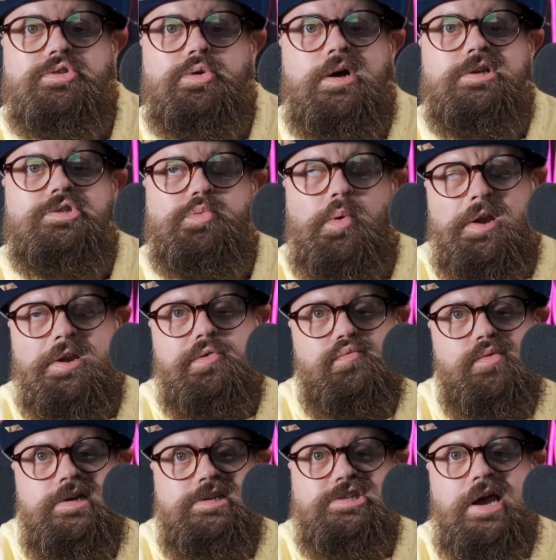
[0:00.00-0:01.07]
so I just wanted to
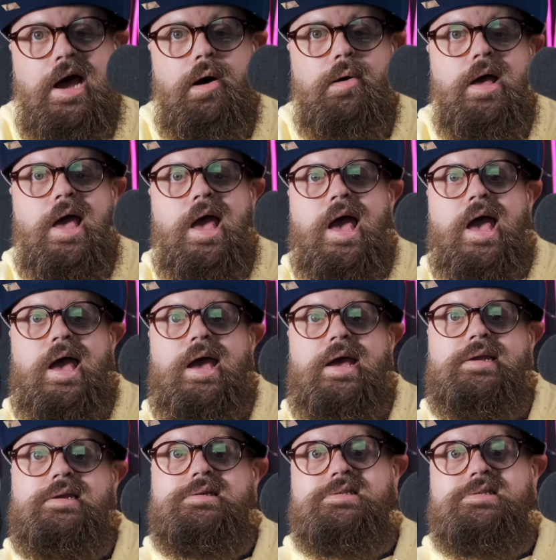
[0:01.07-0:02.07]
reach out and